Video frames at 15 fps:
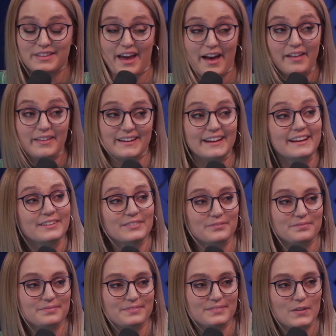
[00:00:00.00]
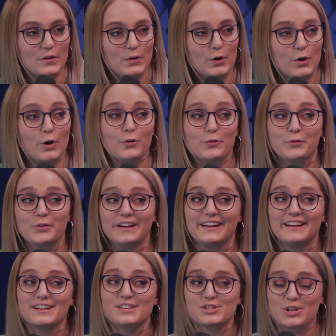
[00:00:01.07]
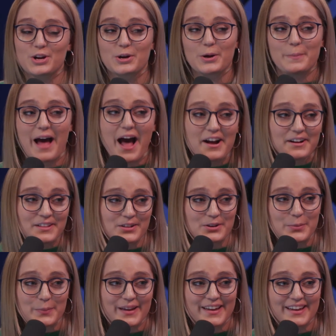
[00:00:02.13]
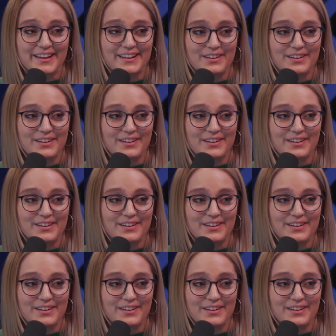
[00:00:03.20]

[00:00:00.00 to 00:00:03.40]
Kelly, who if we circle back a little bit,